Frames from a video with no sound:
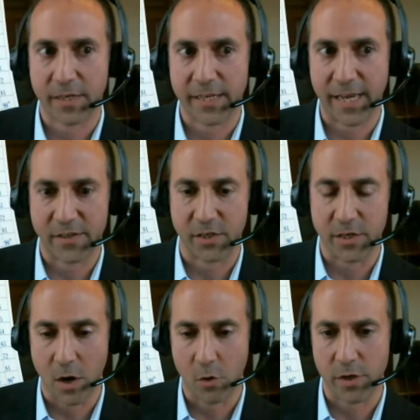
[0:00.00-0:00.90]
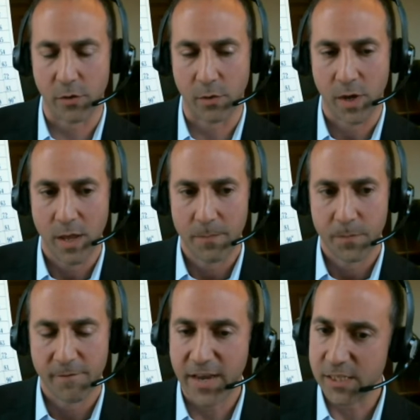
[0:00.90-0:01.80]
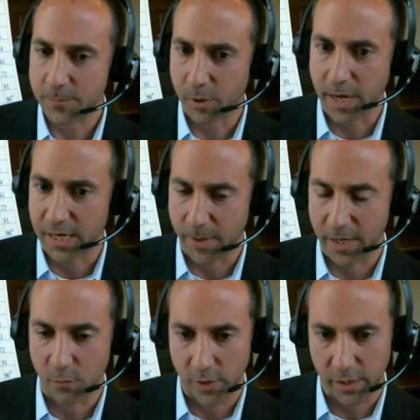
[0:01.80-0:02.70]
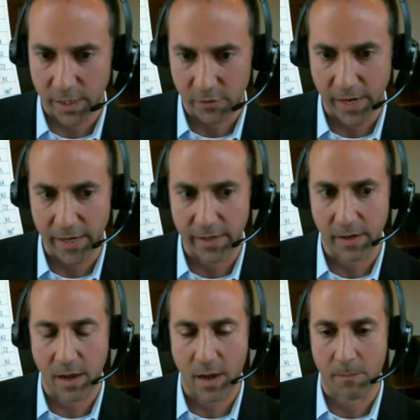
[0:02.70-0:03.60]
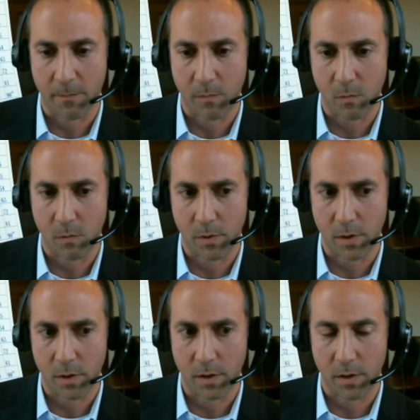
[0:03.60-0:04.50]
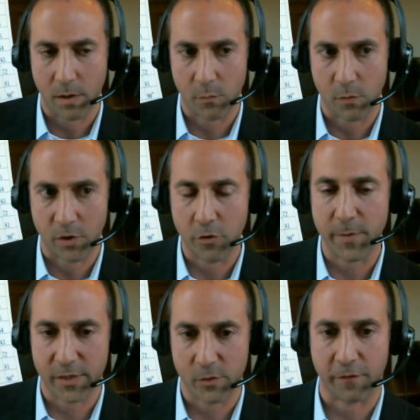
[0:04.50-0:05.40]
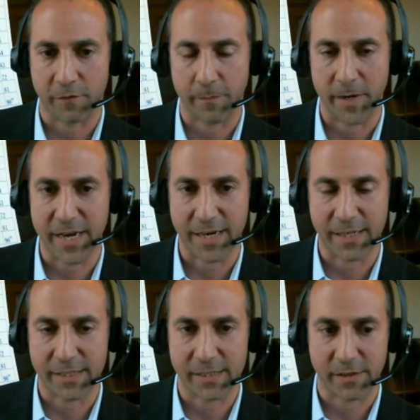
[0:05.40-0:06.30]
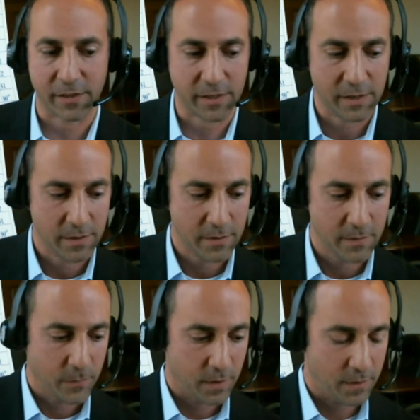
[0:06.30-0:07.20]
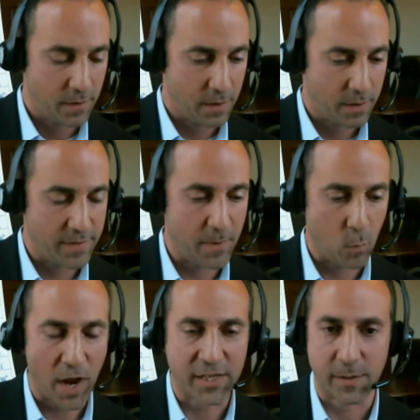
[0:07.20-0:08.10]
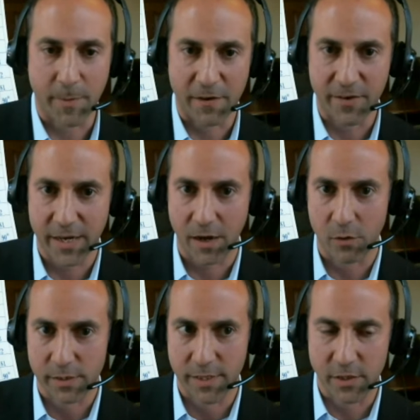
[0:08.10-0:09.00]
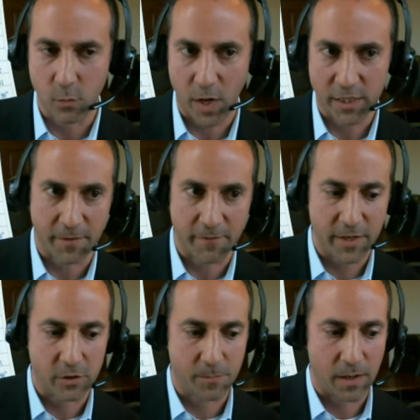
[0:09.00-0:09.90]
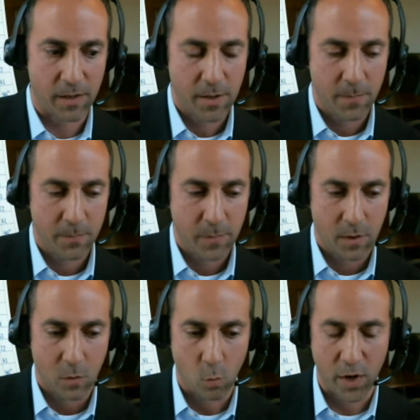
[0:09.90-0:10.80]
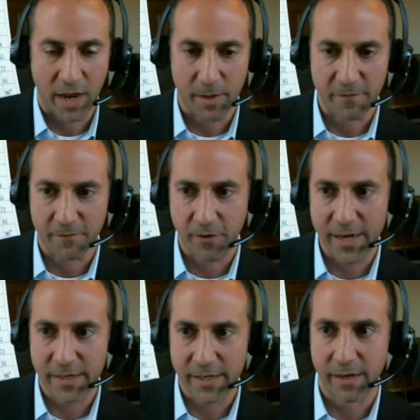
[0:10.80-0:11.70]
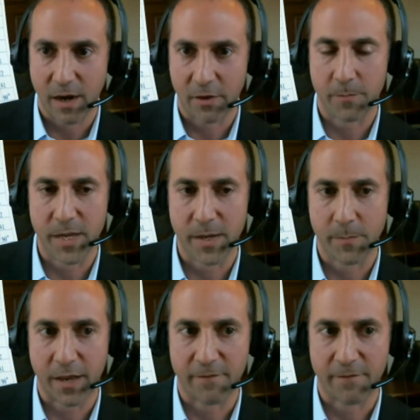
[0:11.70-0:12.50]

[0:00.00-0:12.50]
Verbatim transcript: to get to know you. Facebook has been a really great um, recruitment tool for me. Not necessarily, they've been watching my videos. They do watch my videos, but when I've been friending other people on